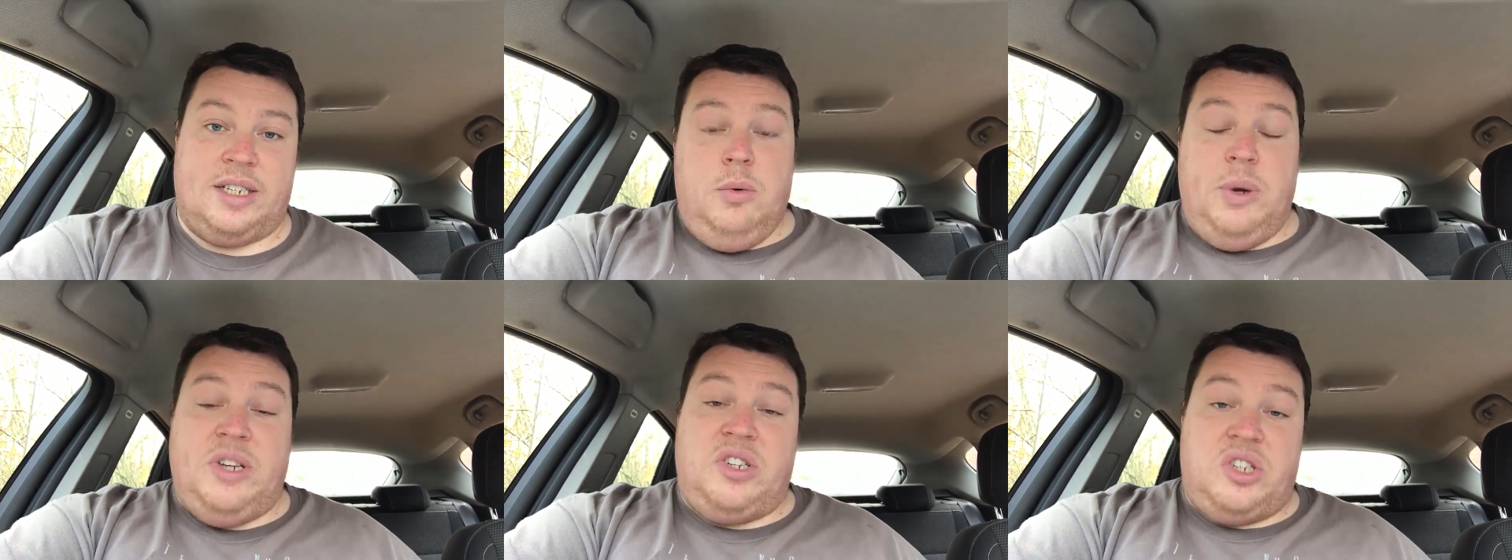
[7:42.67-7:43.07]

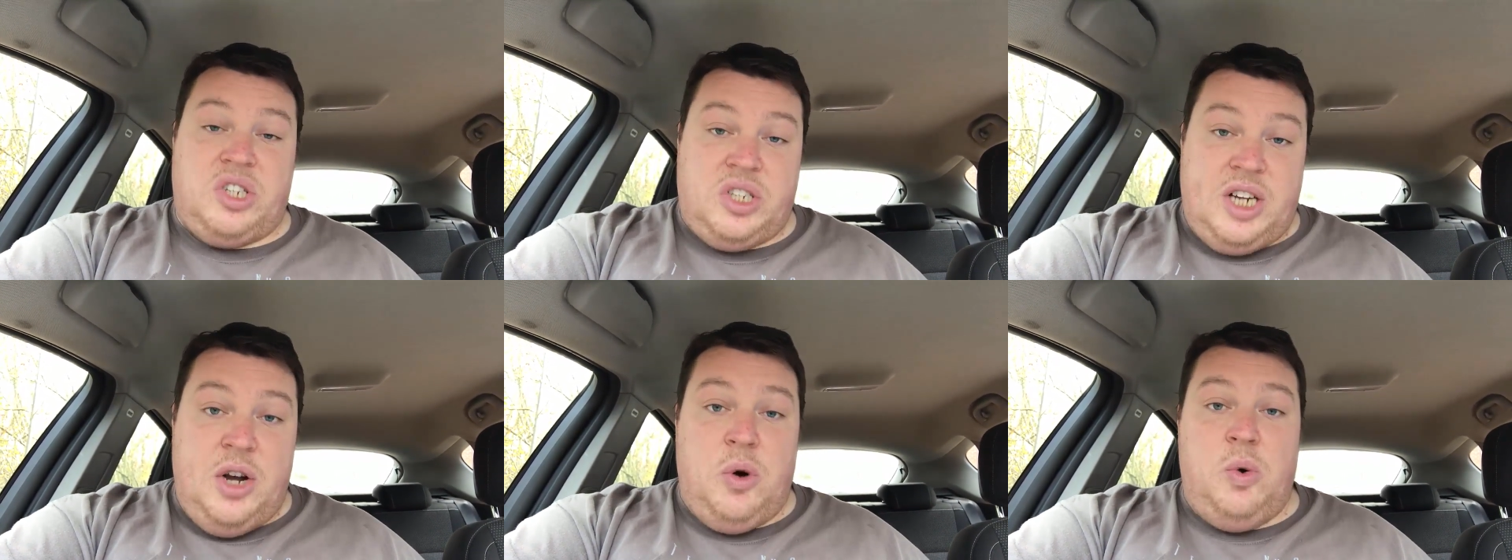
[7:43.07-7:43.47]
We
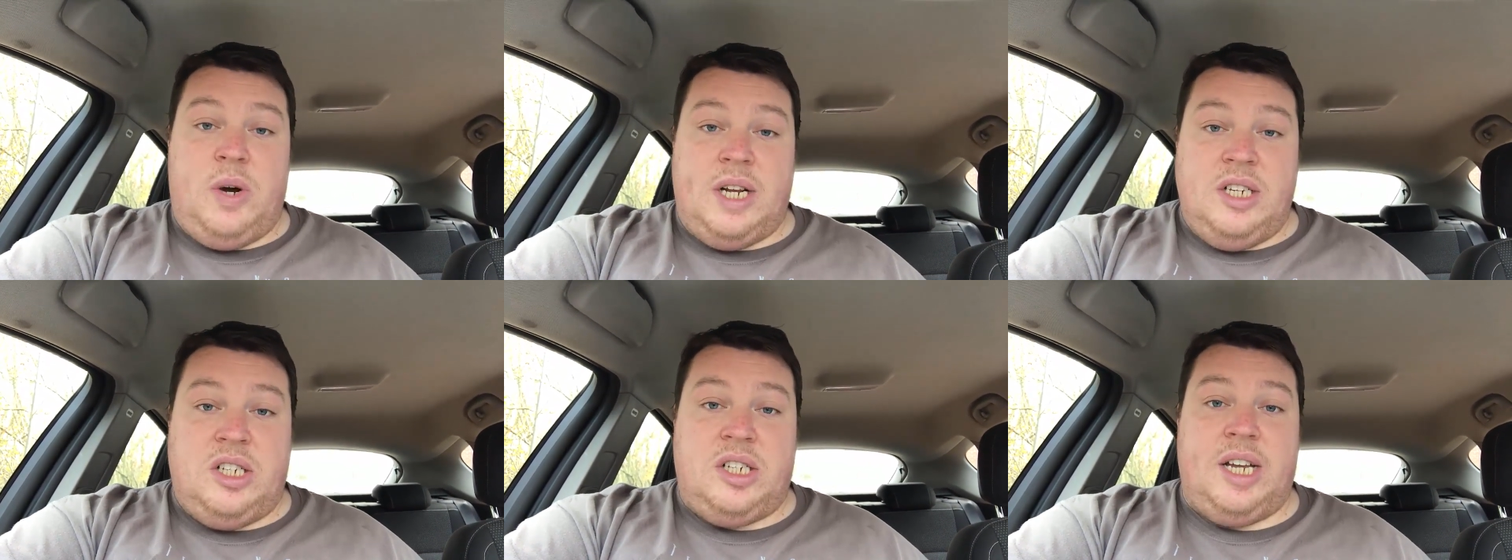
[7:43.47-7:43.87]
still
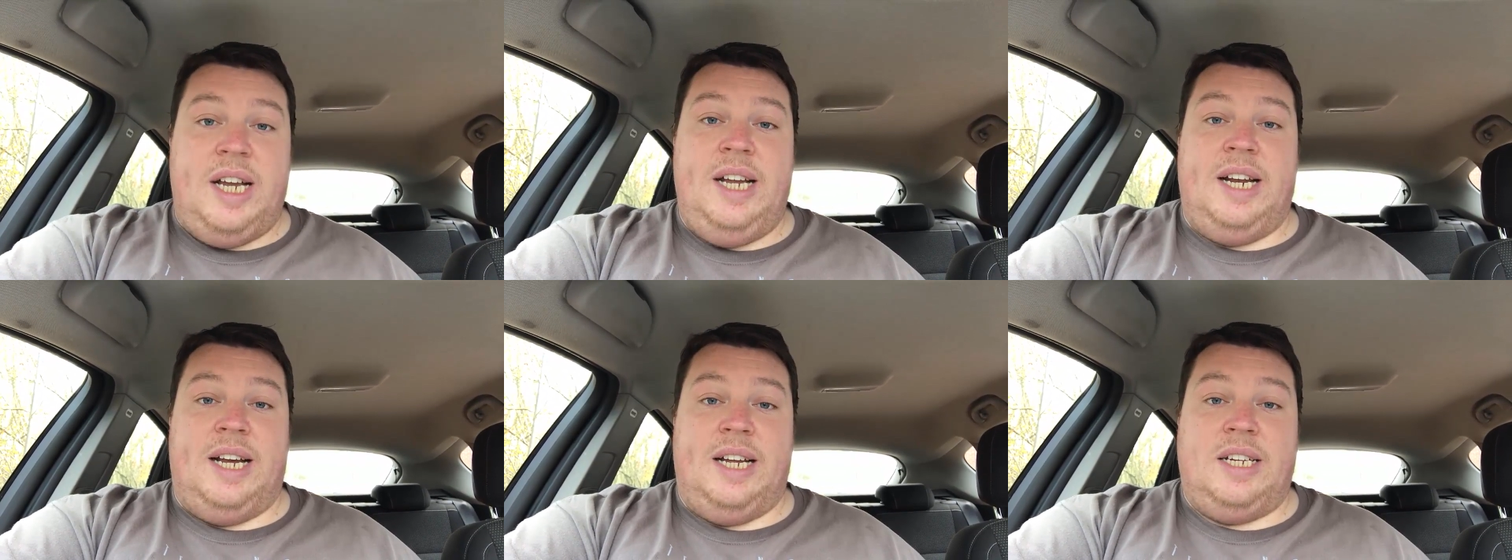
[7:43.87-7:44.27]

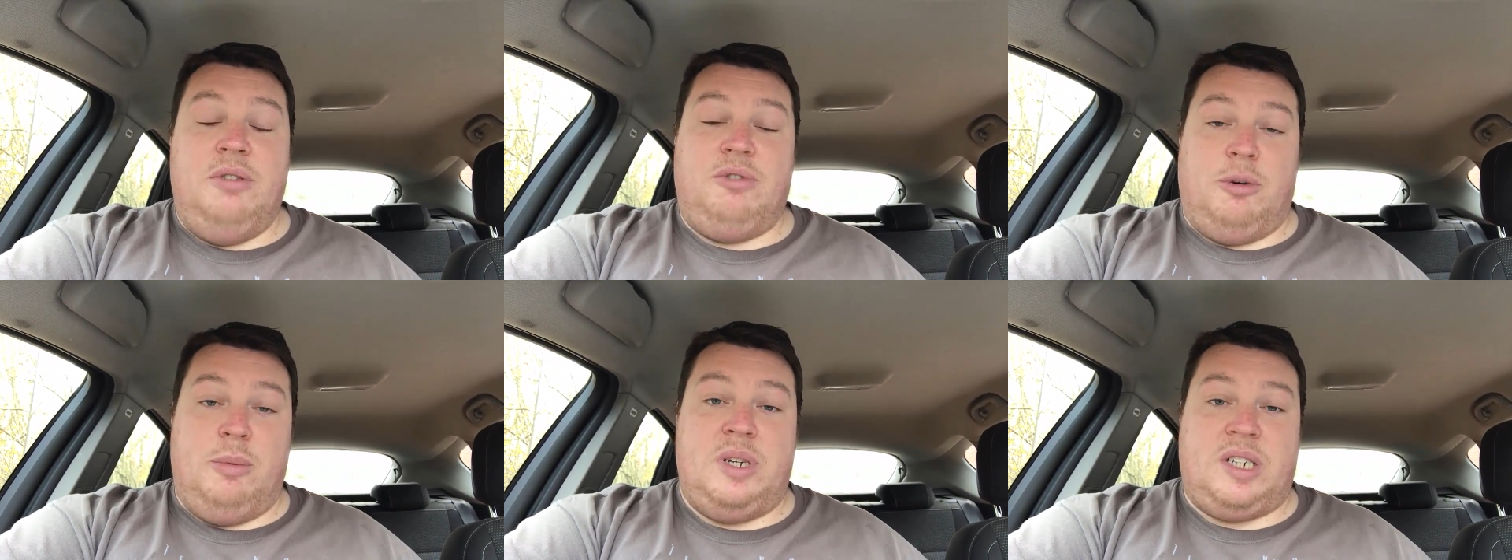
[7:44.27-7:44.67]
conceded
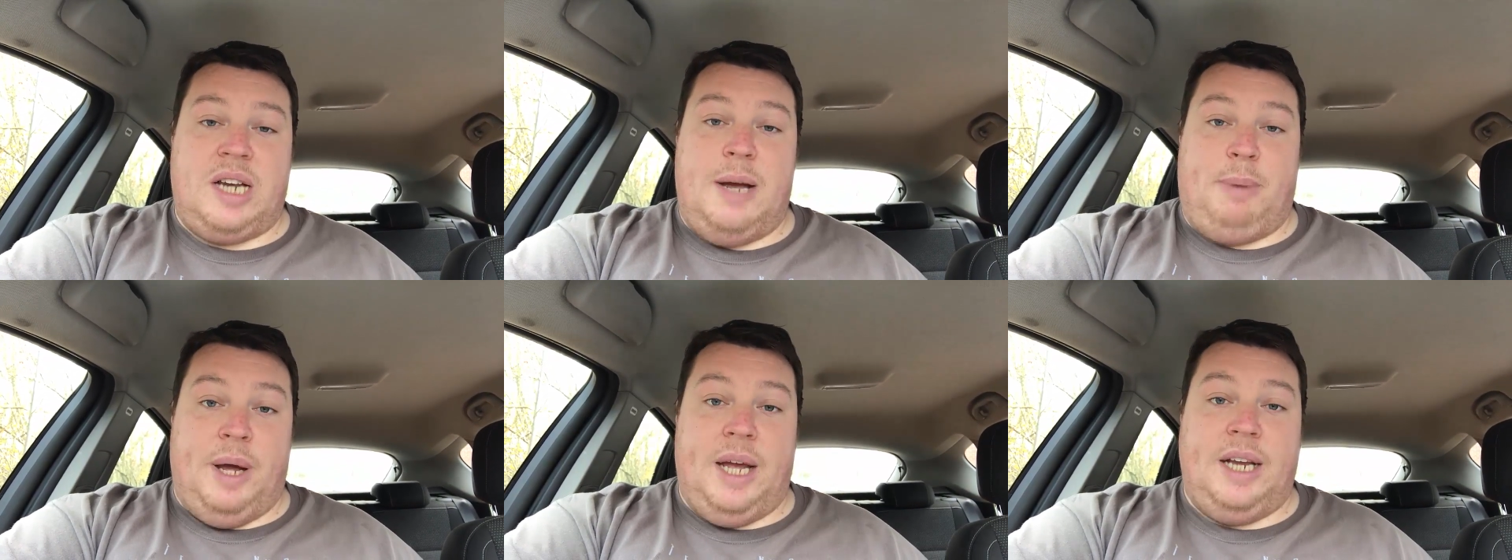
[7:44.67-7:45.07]
from a
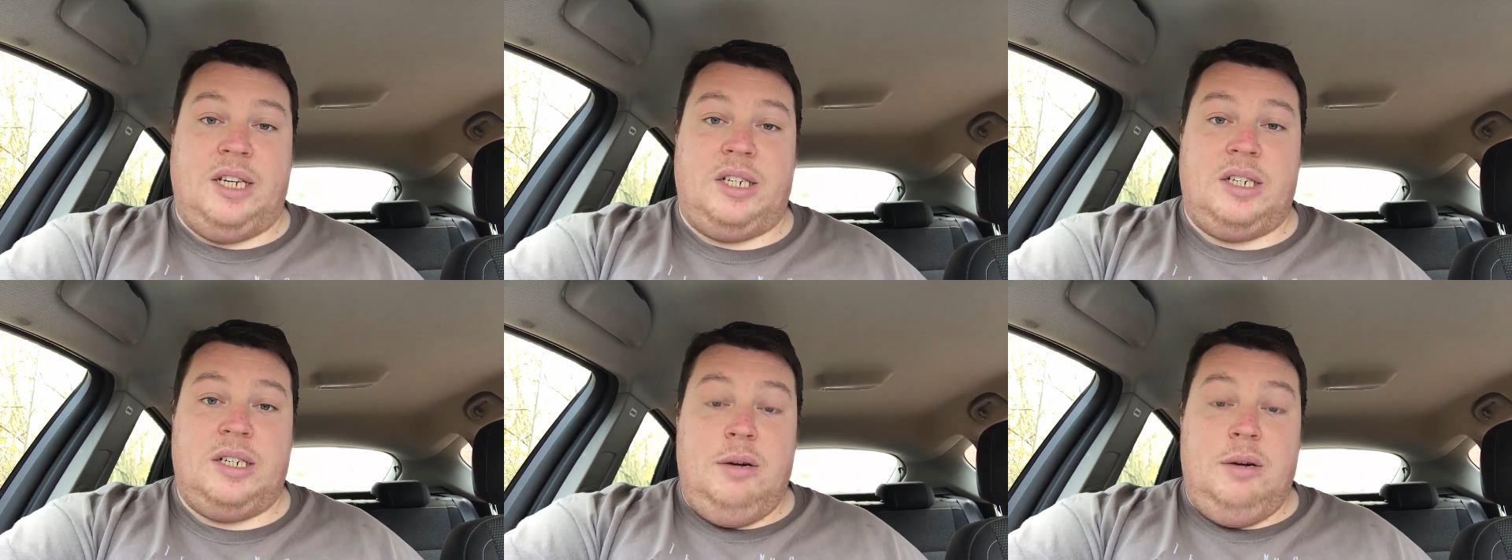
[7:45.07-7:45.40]
set piece.